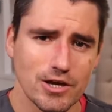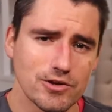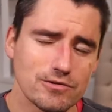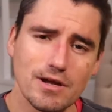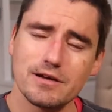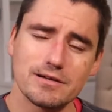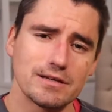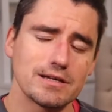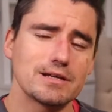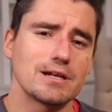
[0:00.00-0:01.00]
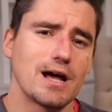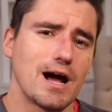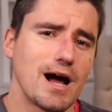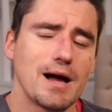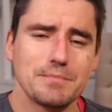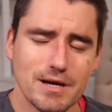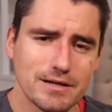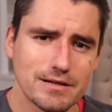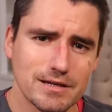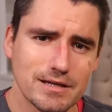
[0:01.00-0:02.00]
You're not gonna get it, I'm
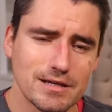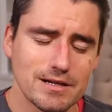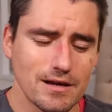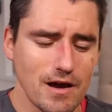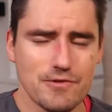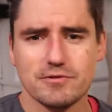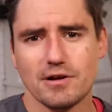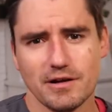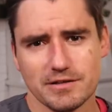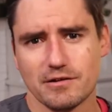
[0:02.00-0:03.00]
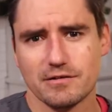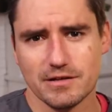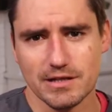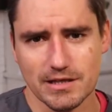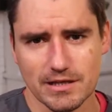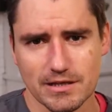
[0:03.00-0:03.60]
not gonna get it, other dogs aren't gonna get